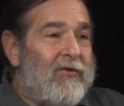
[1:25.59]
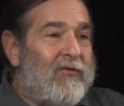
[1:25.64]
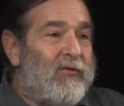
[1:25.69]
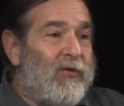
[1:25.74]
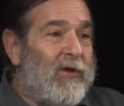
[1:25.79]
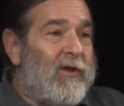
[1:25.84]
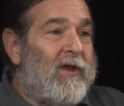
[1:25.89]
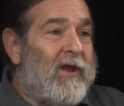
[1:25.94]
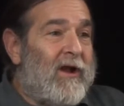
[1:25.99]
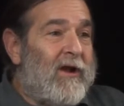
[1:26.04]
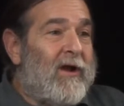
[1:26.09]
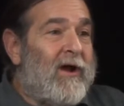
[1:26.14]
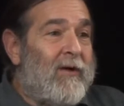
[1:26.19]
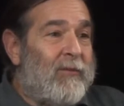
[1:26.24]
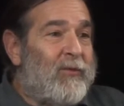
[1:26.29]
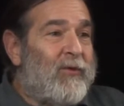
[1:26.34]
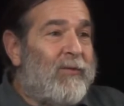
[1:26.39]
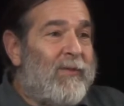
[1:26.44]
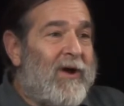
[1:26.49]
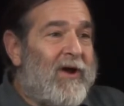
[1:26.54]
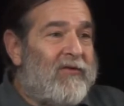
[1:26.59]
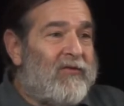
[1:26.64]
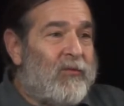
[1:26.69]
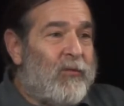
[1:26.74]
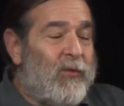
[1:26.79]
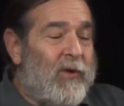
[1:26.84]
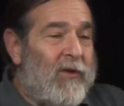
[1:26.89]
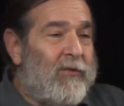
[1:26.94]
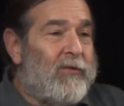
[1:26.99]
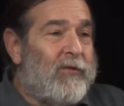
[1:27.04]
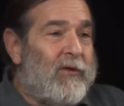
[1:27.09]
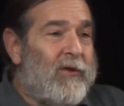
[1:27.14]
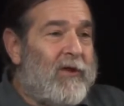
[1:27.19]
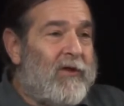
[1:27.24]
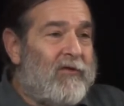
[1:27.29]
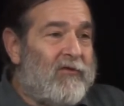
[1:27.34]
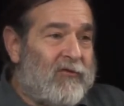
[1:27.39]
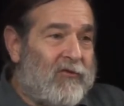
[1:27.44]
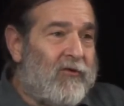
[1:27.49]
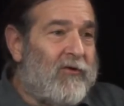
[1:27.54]
is really a compromise with the
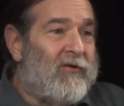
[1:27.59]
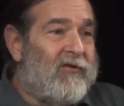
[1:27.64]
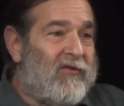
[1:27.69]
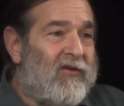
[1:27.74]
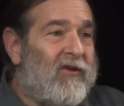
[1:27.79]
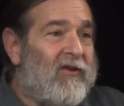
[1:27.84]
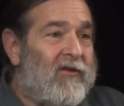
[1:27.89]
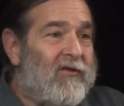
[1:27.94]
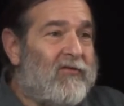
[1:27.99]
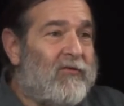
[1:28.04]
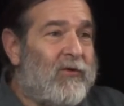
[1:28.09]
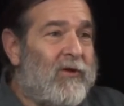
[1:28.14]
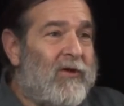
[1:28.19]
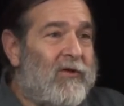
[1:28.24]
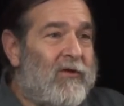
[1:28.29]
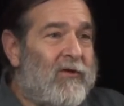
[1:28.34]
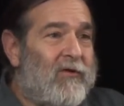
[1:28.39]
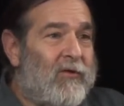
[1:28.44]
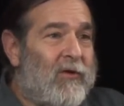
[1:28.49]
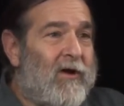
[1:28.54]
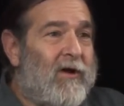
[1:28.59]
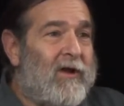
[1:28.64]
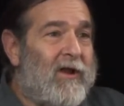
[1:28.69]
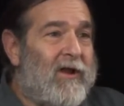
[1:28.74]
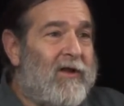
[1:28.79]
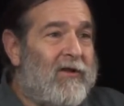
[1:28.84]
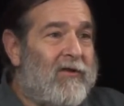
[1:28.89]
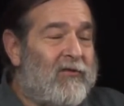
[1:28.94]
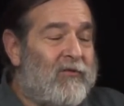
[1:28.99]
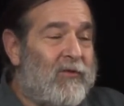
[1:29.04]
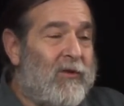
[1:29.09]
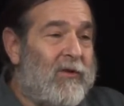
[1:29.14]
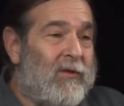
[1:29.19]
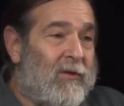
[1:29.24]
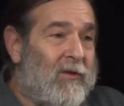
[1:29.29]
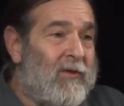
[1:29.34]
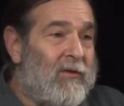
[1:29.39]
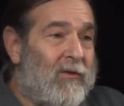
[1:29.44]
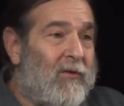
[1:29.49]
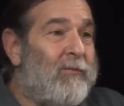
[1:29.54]
insurance industry and the drug industry,
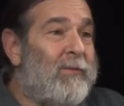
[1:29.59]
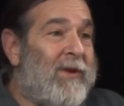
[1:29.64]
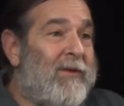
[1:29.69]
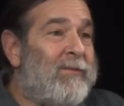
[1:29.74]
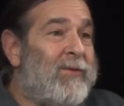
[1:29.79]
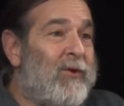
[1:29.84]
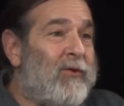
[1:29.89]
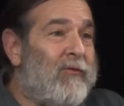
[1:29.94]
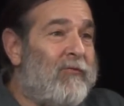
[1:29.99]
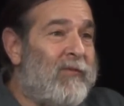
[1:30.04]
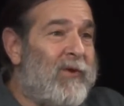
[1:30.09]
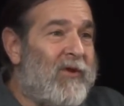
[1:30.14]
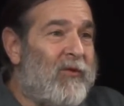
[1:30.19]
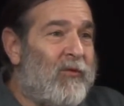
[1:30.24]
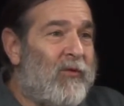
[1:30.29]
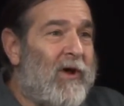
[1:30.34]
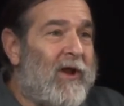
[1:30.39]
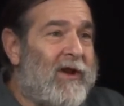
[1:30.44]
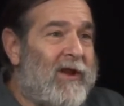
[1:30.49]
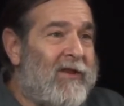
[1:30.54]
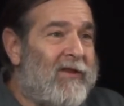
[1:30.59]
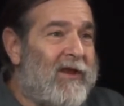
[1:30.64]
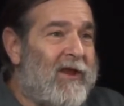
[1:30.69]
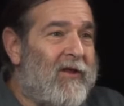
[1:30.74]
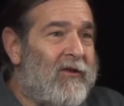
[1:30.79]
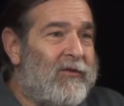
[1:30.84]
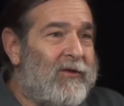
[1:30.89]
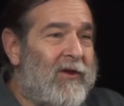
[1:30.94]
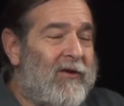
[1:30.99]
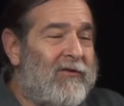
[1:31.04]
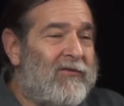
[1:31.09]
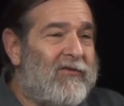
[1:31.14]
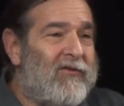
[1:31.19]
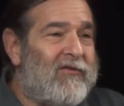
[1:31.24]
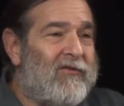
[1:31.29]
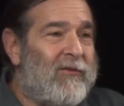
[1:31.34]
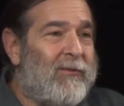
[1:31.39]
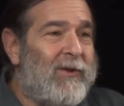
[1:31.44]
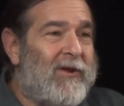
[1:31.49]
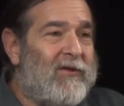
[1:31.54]
the people who've been running the healthcare
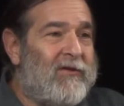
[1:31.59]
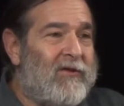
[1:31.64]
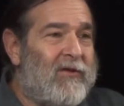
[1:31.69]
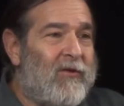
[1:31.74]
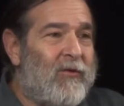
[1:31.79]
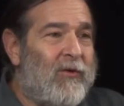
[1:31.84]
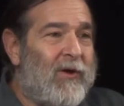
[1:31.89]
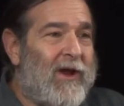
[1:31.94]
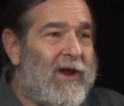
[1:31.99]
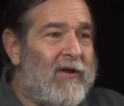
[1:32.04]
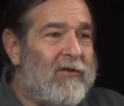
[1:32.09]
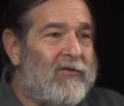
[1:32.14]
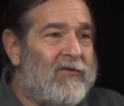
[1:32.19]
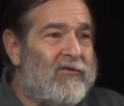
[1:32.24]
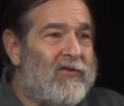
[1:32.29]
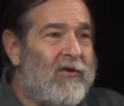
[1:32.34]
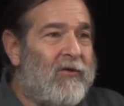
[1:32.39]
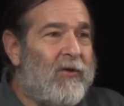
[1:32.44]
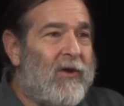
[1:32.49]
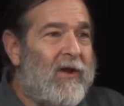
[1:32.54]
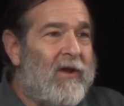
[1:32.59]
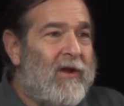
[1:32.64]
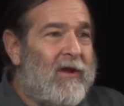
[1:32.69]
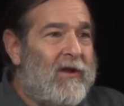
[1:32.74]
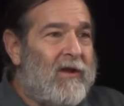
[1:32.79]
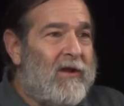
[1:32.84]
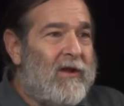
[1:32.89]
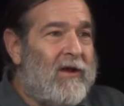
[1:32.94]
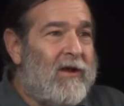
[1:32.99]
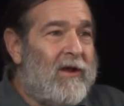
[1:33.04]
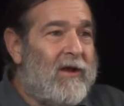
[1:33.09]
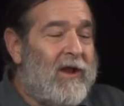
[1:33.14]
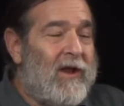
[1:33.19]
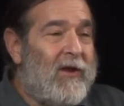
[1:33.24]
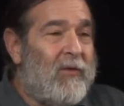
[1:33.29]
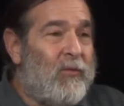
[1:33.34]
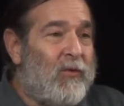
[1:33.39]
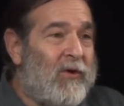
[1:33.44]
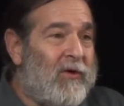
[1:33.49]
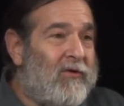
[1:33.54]
system into the ground. So
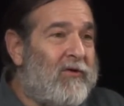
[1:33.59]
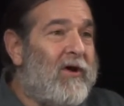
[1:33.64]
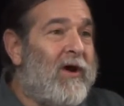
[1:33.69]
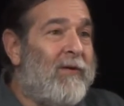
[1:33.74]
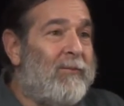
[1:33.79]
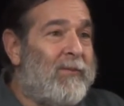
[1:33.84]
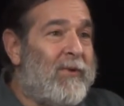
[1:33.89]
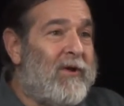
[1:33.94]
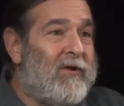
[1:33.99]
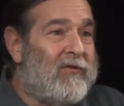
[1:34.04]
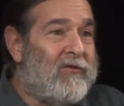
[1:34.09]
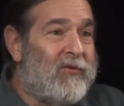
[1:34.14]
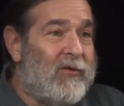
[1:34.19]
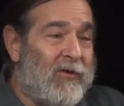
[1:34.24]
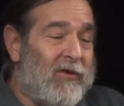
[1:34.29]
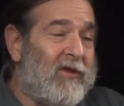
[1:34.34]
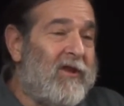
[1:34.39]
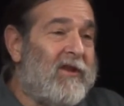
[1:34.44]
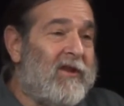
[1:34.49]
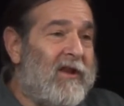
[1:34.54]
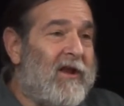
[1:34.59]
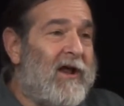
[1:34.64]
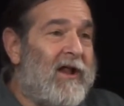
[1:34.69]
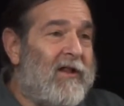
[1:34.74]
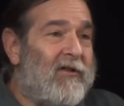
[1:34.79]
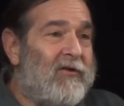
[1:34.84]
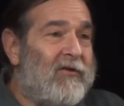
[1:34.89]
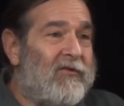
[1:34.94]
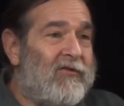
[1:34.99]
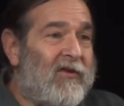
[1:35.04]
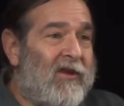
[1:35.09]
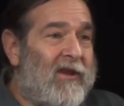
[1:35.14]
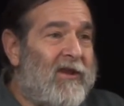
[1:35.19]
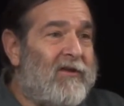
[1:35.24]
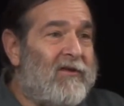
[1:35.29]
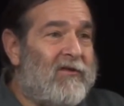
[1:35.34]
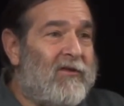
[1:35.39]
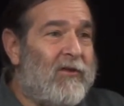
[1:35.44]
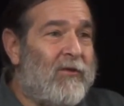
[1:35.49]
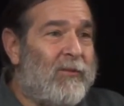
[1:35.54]
it would dump $1 trillion
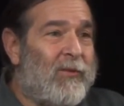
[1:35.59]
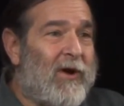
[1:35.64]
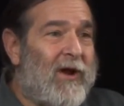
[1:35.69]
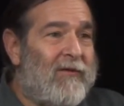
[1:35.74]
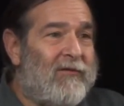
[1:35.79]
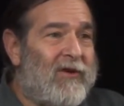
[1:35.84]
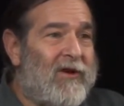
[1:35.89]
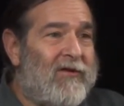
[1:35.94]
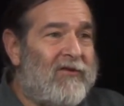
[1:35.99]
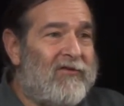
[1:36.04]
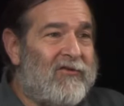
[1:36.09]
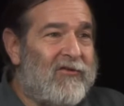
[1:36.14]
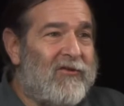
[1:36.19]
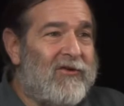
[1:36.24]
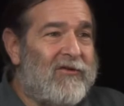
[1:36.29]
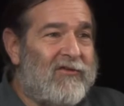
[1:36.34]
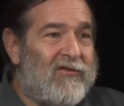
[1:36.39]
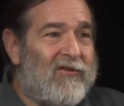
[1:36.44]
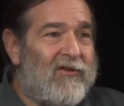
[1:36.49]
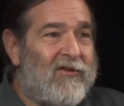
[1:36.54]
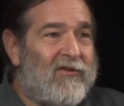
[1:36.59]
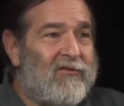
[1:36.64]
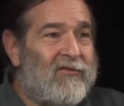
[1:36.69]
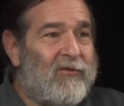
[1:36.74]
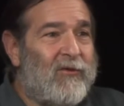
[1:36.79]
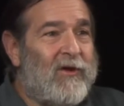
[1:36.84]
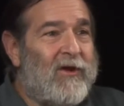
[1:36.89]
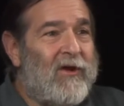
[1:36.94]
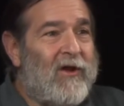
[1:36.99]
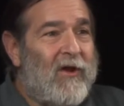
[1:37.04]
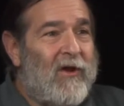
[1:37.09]
into the private insurance industry